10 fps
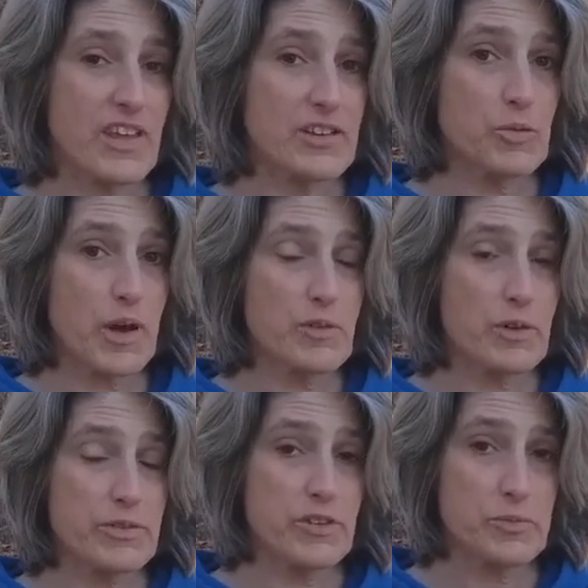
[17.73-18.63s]
That's why I
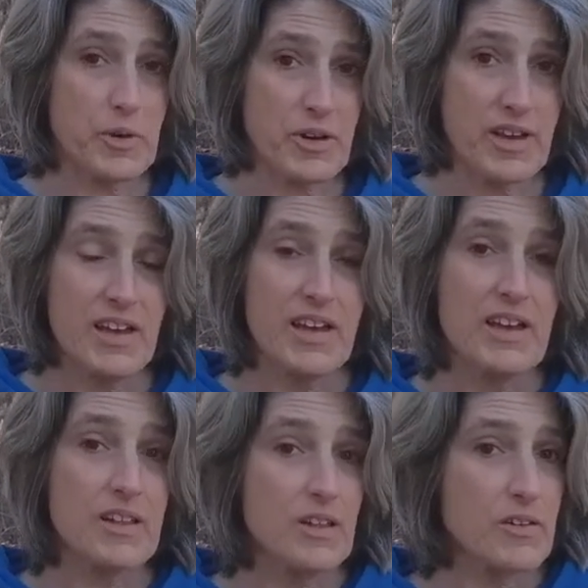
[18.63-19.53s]
wrote this book,
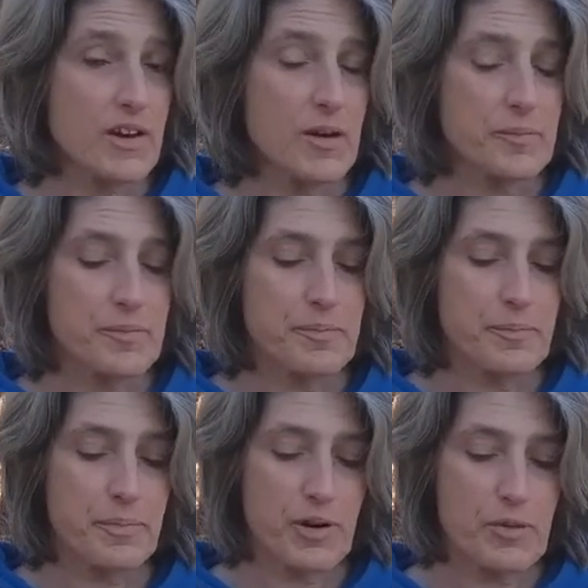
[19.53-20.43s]
Look Up,
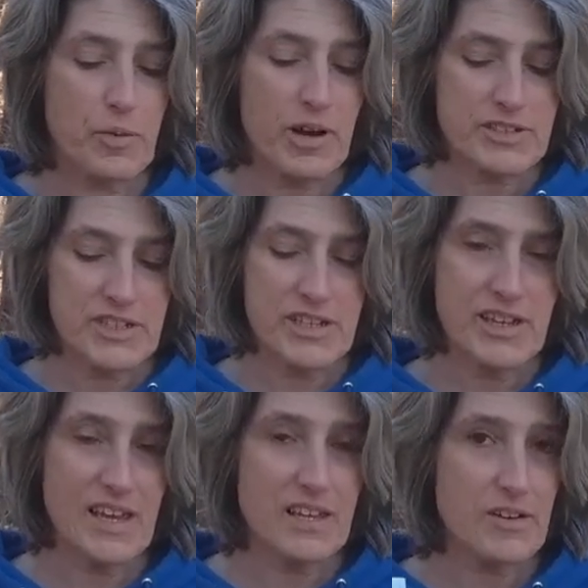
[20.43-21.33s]
Bird Watching
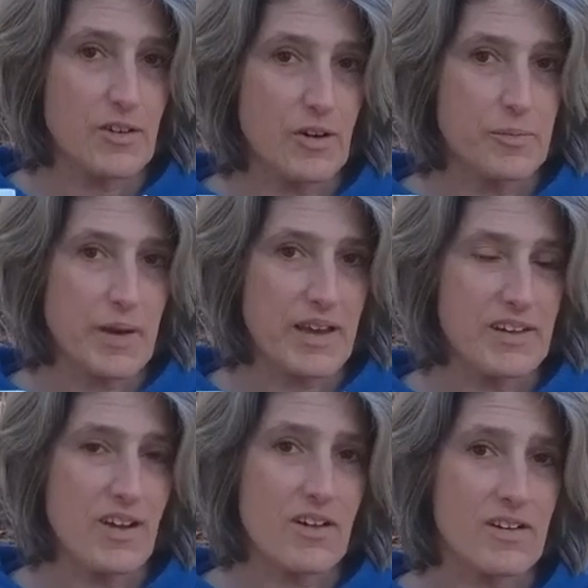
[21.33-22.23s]
in Your Own
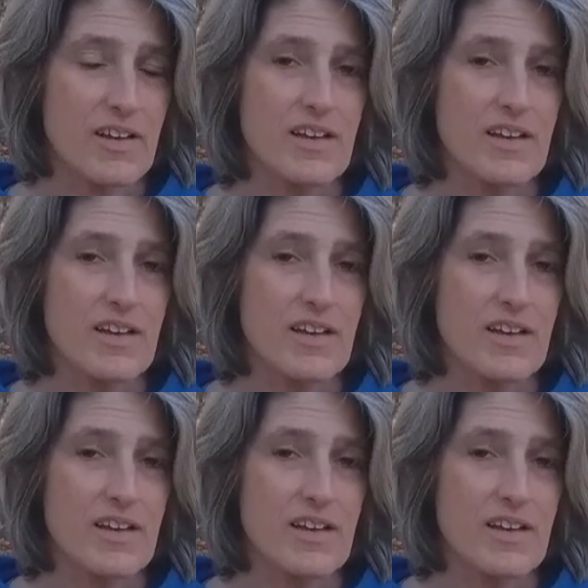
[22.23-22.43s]
Backyard.